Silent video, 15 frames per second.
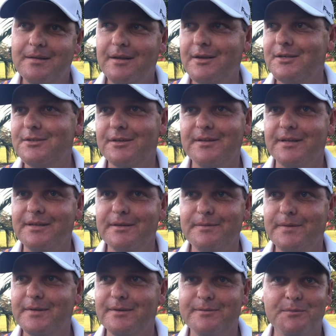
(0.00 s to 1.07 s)
No, it's not that
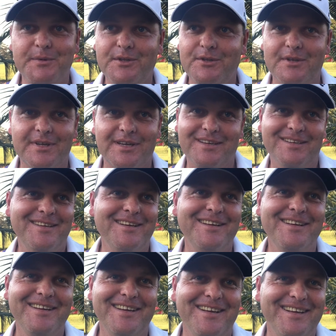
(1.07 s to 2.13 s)
difficult for me today.
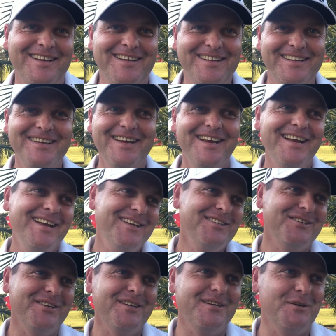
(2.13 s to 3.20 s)

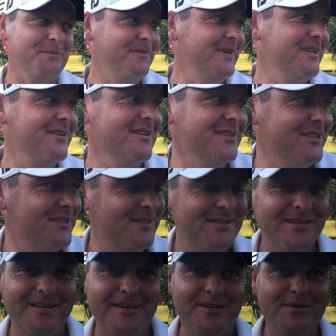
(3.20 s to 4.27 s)
So yeah, hopefully it can
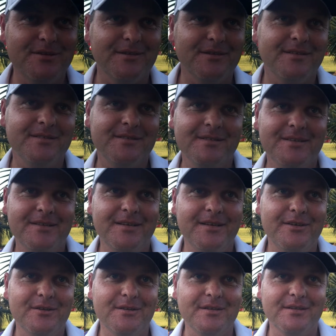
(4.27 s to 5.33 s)
just carry on
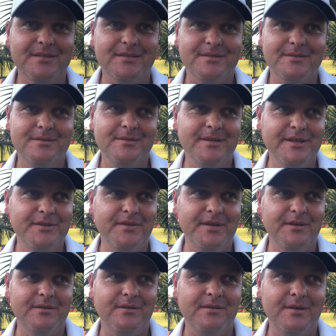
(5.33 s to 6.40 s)
the next
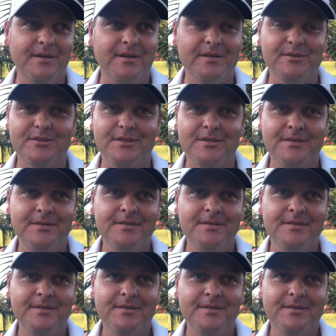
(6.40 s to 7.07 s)
three rounds.